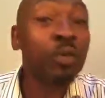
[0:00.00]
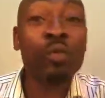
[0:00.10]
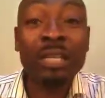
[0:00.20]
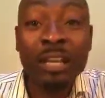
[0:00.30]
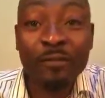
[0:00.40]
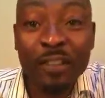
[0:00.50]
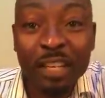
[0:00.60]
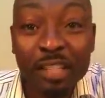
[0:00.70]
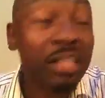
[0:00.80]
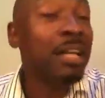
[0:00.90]
When they
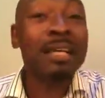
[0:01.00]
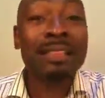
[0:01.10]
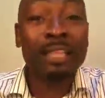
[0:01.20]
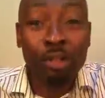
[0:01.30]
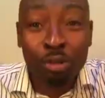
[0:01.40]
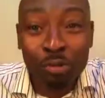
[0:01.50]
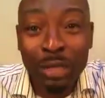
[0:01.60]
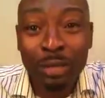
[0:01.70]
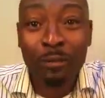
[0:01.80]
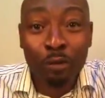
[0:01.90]
finish, the
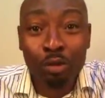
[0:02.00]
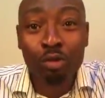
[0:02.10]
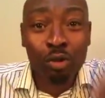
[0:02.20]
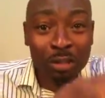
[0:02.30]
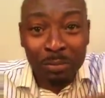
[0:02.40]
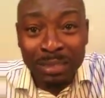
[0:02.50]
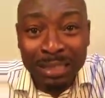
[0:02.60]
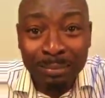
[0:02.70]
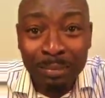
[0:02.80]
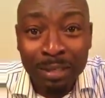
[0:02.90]
children of those who
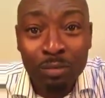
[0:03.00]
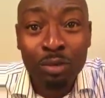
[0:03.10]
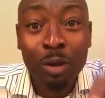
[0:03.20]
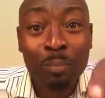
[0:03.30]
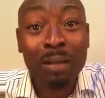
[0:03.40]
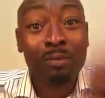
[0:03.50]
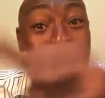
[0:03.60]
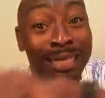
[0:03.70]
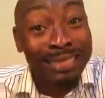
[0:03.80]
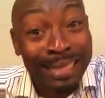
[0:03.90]
contributed the money will not be able
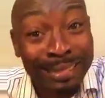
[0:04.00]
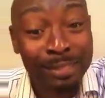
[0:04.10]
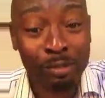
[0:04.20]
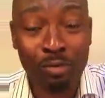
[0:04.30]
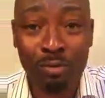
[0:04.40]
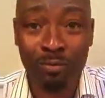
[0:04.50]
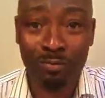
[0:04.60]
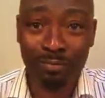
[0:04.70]
to attend the school.